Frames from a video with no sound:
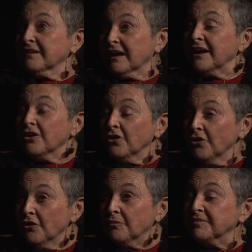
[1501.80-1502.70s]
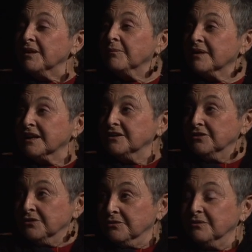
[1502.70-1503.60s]
I hope that what I
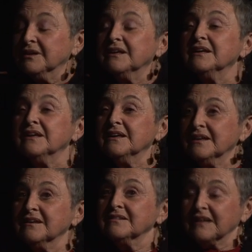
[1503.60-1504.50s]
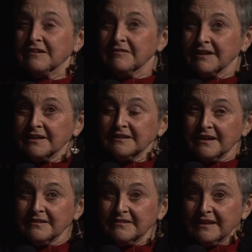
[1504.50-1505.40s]
do is I
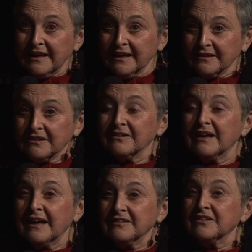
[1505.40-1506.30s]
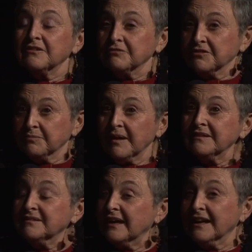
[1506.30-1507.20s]
recognize the anger as a
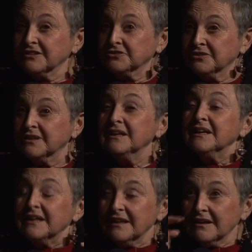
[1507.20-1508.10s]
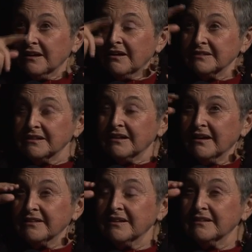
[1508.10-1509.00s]
response, actually,
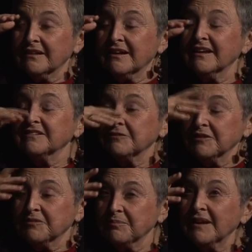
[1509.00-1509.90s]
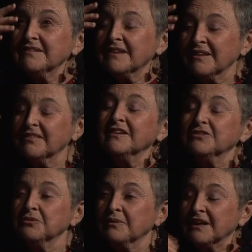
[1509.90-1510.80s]
it's a response, I
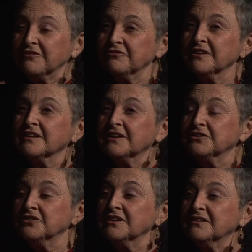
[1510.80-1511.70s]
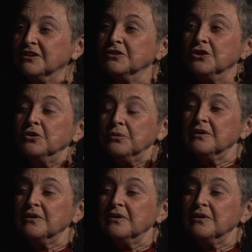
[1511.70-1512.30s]
think, to what I feel underneath it,